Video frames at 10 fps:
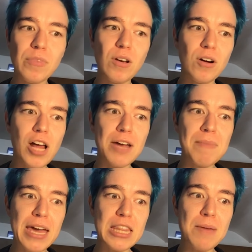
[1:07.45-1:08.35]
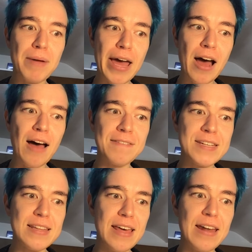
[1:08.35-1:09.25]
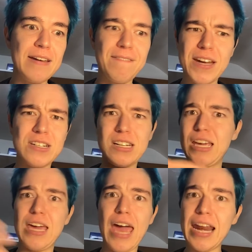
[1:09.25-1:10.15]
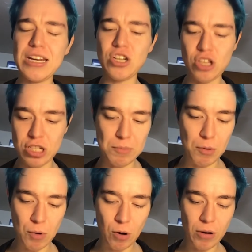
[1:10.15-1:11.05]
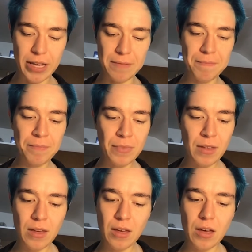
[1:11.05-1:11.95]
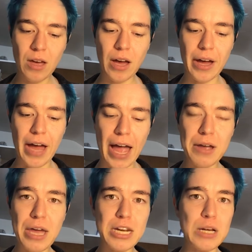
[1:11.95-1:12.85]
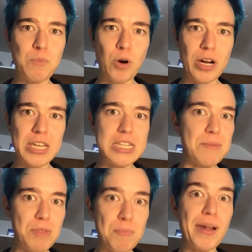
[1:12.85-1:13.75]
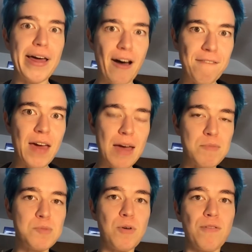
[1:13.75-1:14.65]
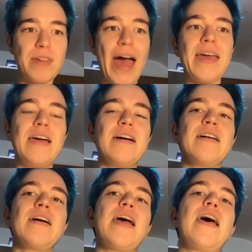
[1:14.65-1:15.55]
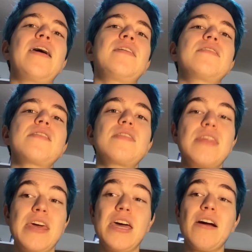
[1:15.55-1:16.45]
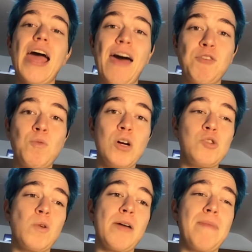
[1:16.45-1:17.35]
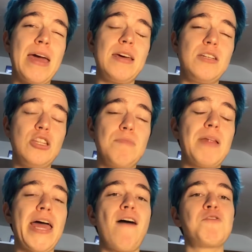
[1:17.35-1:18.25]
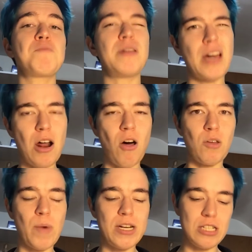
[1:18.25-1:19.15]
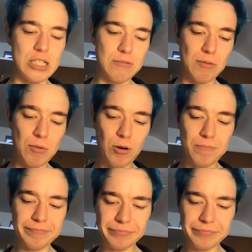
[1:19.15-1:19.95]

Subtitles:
Or, like, making the playoffs and then eventually getting to the Super Bowl. And I ended up working some of the playoff games, both that year and the year afterwards, where I made it to the playoffs, but not all the way to the Super Bowl.